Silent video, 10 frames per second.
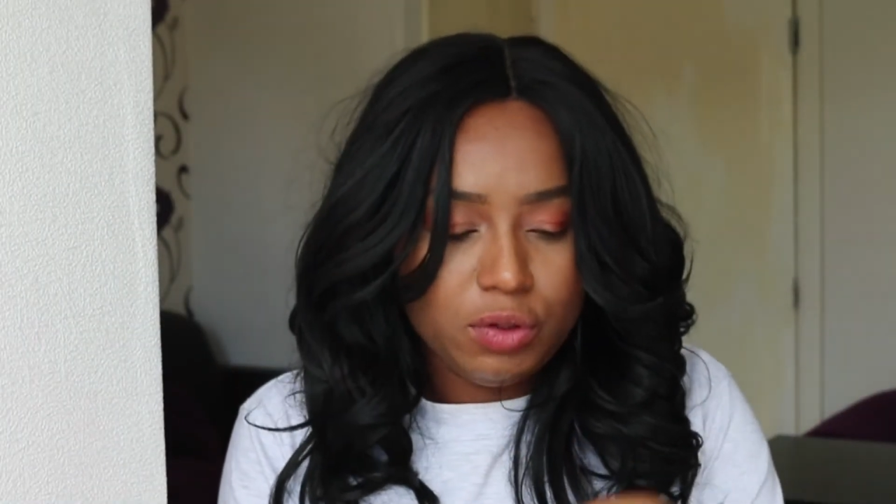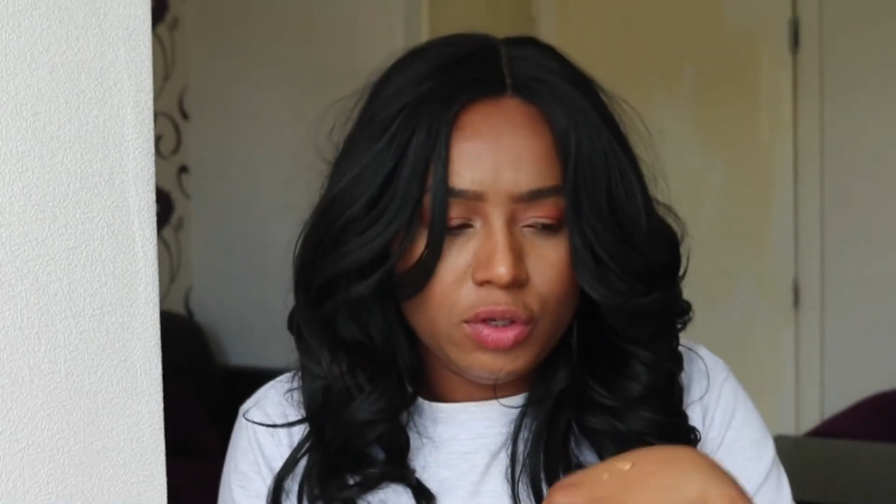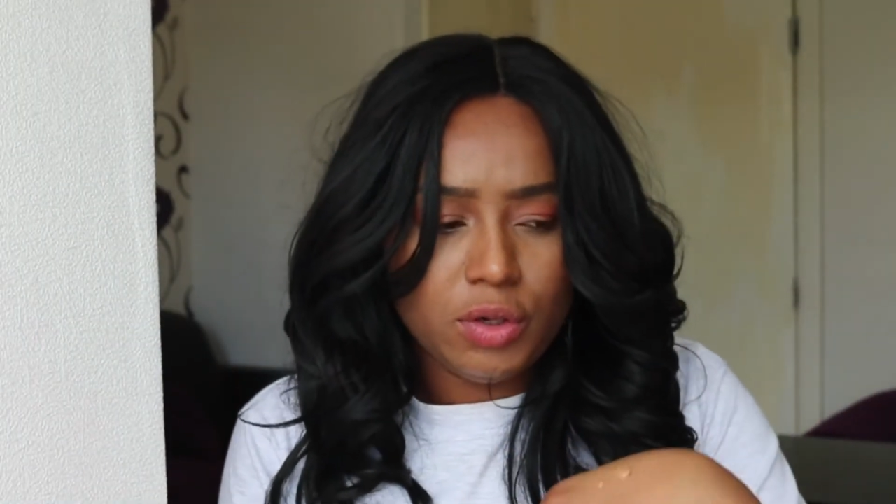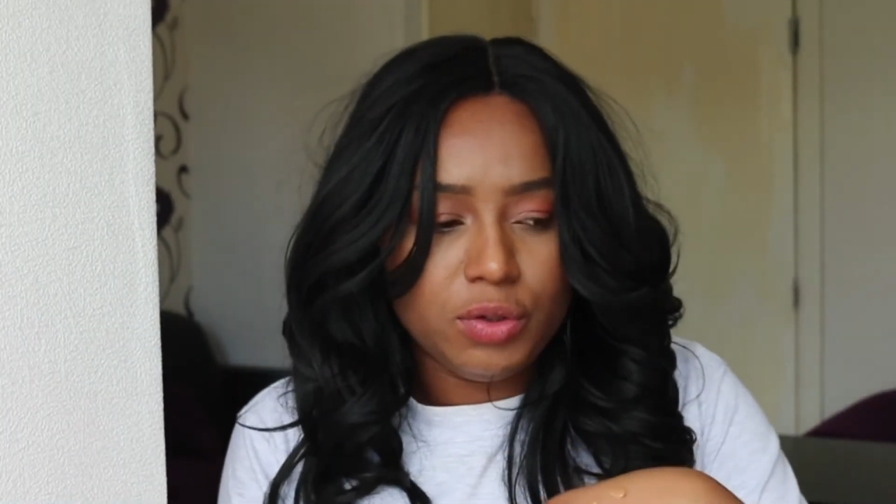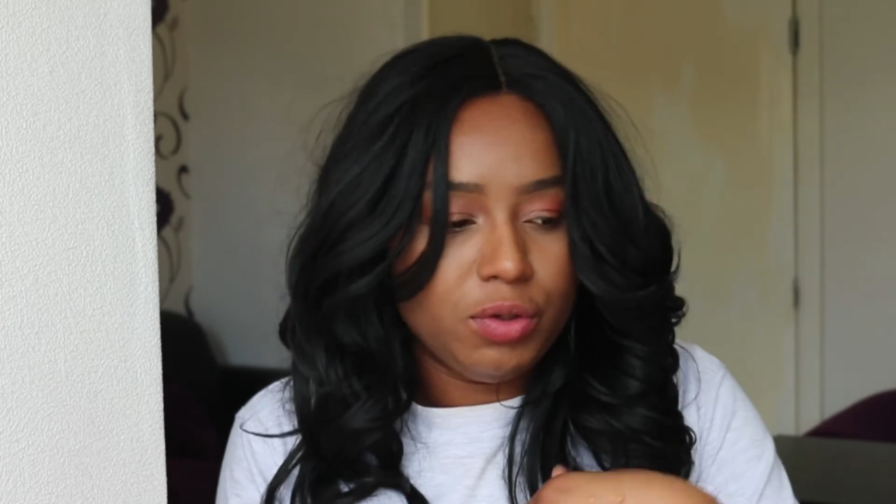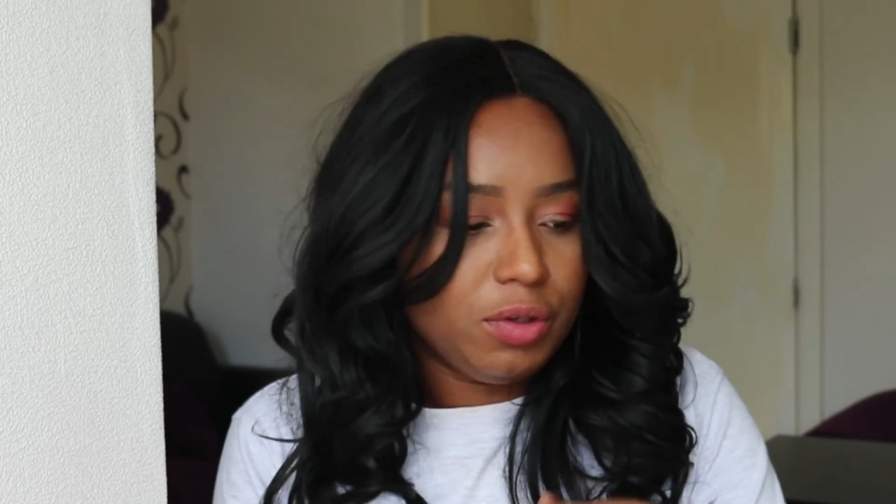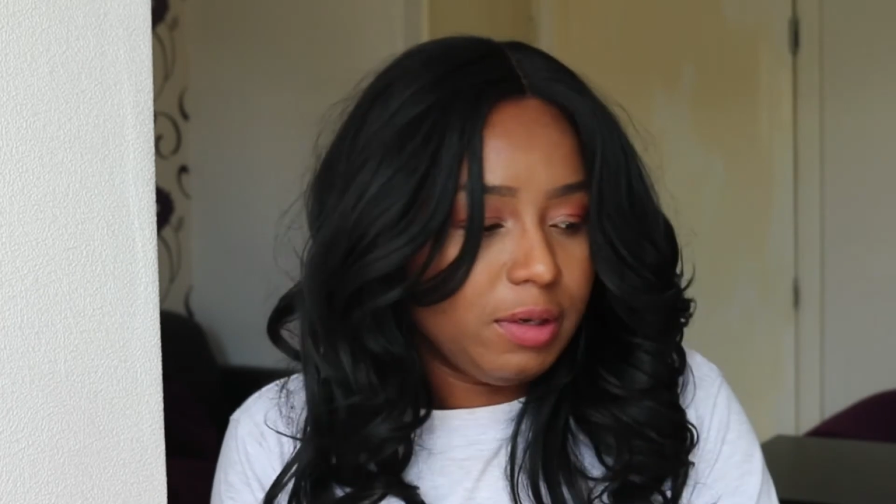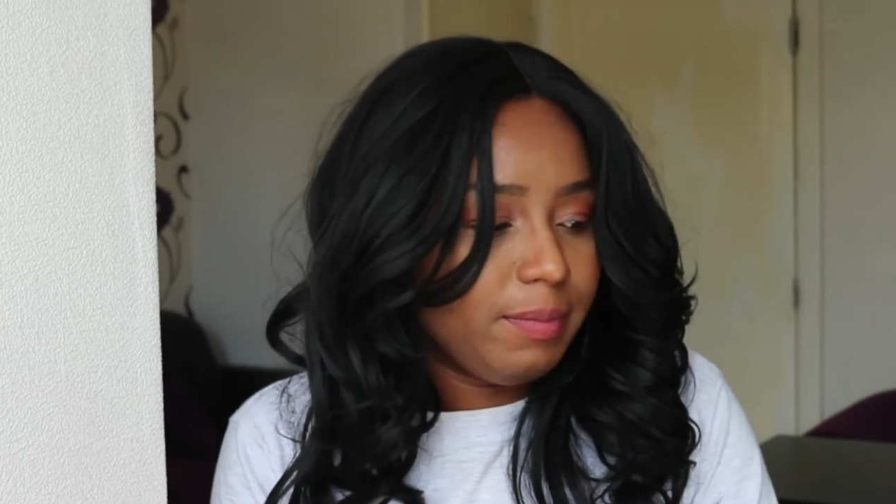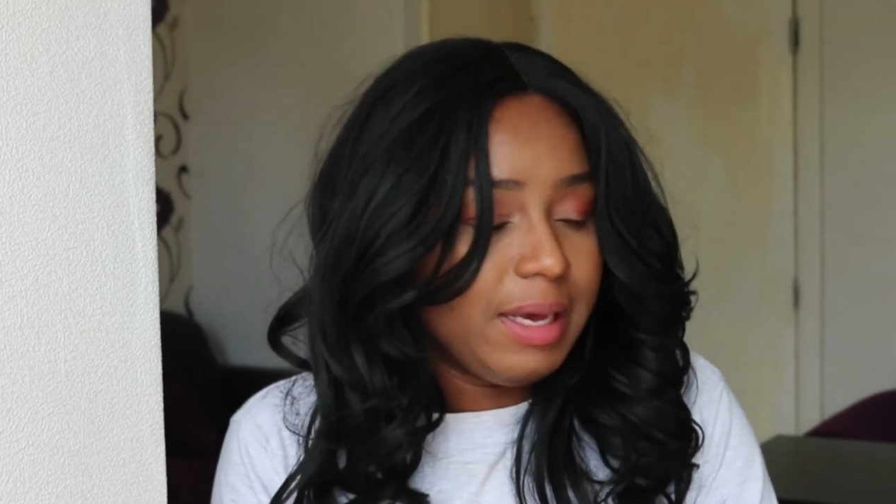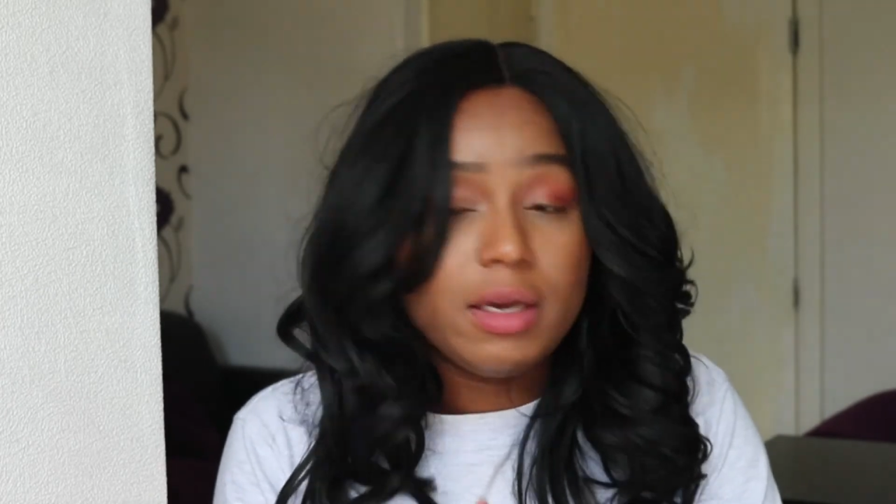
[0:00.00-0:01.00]
tone
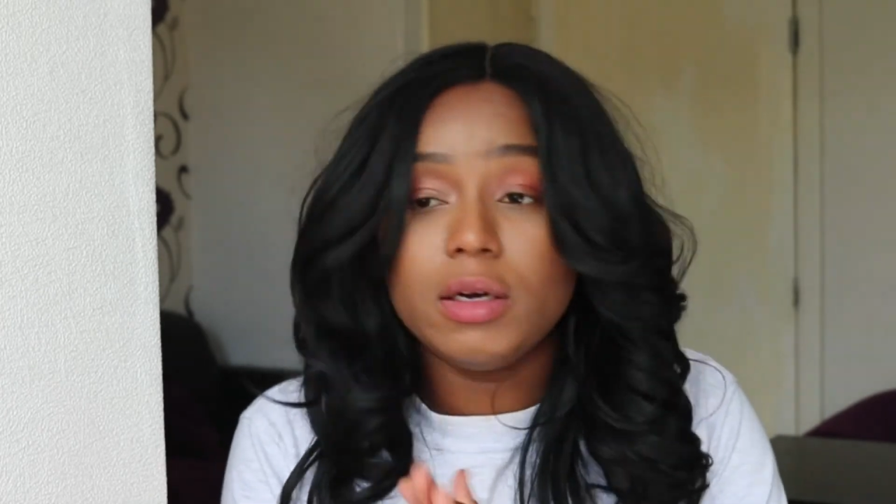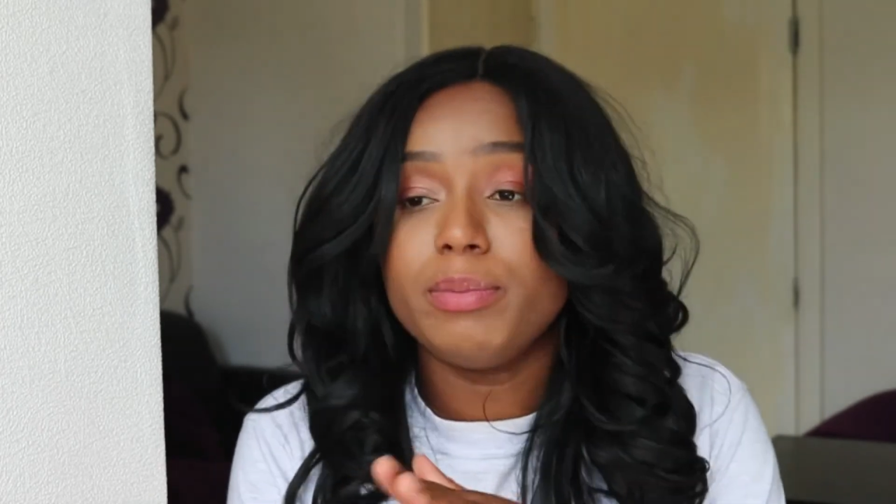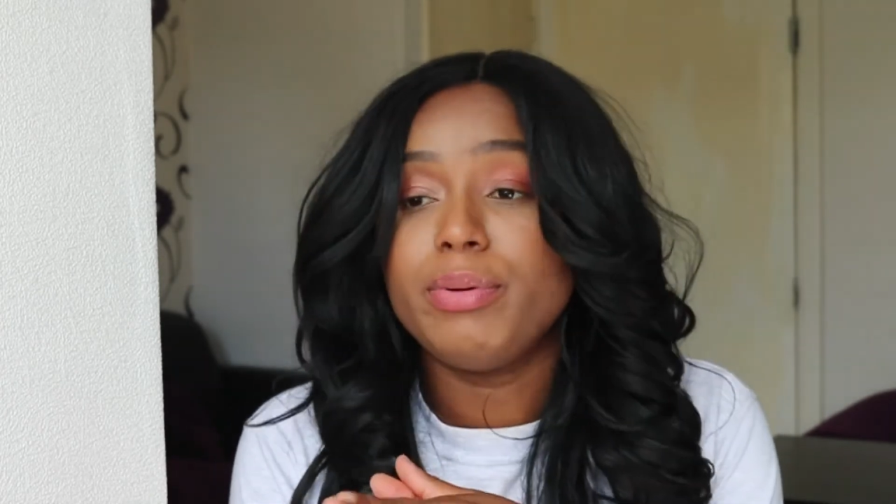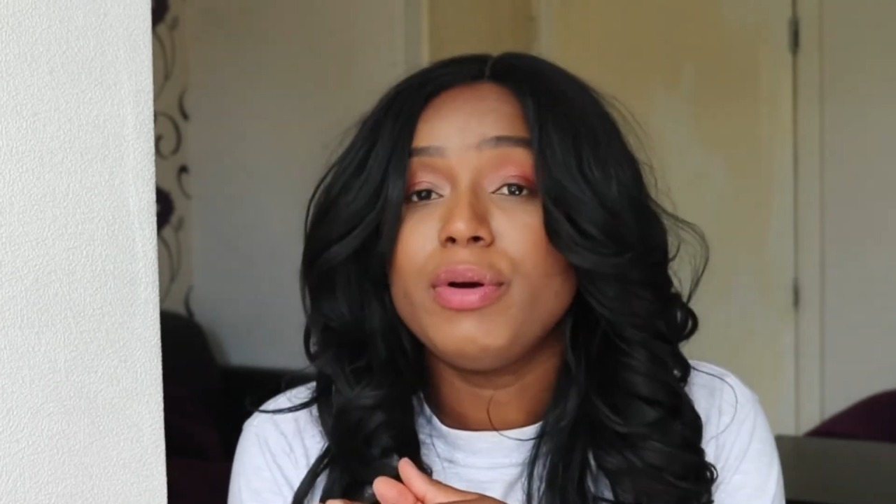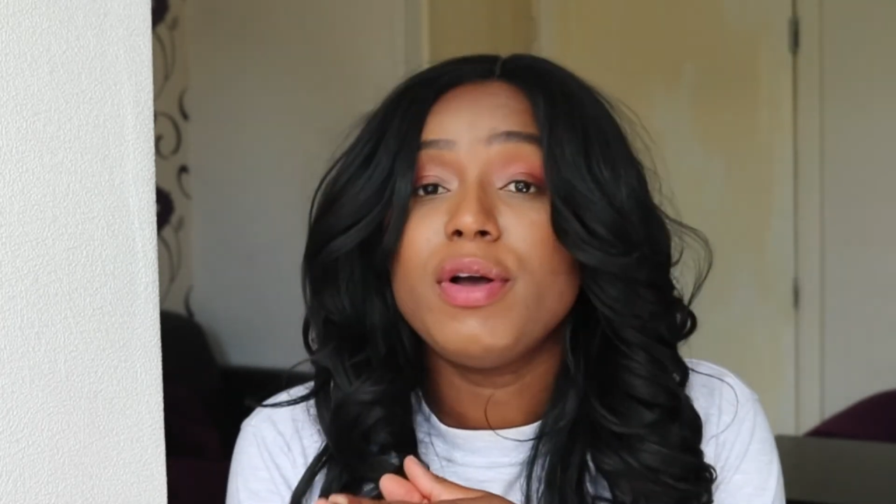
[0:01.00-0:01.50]
looking makeup